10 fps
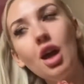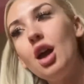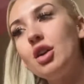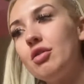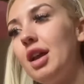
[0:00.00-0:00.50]

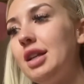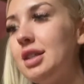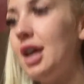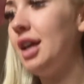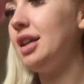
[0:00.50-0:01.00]
a great
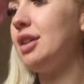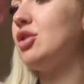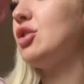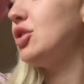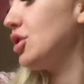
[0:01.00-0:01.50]
day
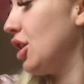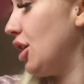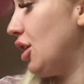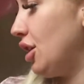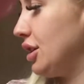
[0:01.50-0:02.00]
to
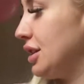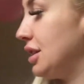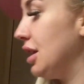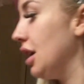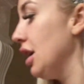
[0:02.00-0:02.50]
start.
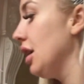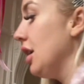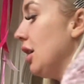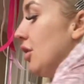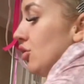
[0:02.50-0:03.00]

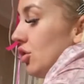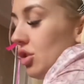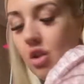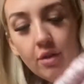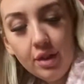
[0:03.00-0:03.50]
Just
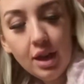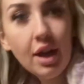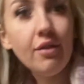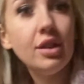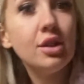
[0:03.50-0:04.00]
currently
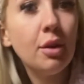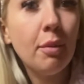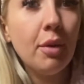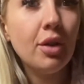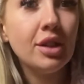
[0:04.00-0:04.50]
having some
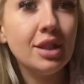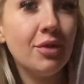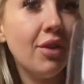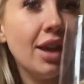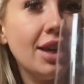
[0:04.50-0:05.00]
books
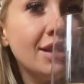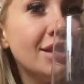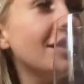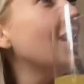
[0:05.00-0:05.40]
first.